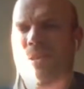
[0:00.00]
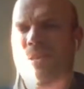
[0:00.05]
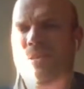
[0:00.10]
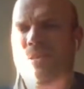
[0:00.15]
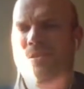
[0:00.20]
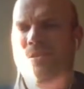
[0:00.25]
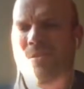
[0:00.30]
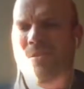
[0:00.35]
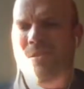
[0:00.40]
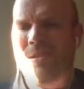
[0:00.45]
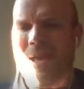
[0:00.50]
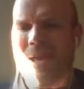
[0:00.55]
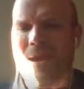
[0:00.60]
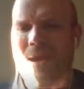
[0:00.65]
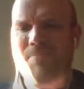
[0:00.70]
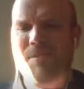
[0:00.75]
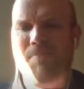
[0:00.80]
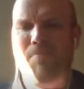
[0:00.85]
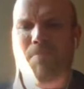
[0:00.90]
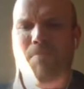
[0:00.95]
And so the
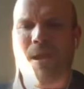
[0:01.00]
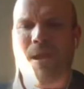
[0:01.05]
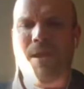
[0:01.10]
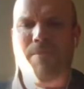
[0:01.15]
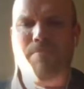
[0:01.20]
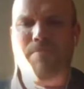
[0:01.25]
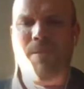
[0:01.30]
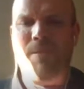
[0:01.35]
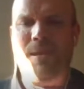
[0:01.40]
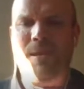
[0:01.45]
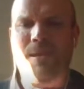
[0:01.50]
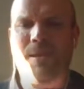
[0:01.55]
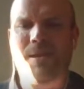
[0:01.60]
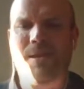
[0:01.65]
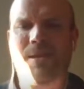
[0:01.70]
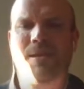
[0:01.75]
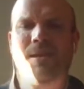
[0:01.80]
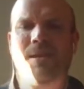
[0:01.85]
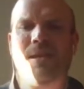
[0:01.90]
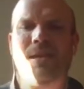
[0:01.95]
labs might be
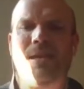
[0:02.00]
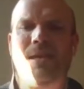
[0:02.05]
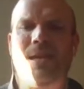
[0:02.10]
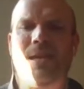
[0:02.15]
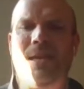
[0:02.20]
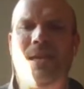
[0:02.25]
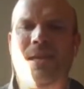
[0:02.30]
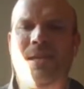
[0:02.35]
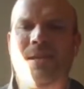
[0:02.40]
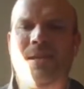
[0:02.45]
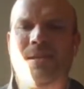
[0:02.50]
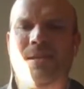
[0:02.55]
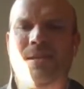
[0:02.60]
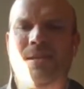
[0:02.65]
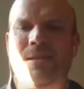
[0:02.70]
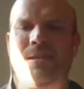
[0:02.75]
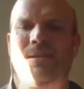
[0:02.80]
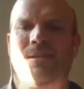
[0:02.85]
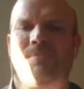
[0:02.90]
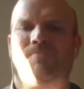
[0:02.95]
in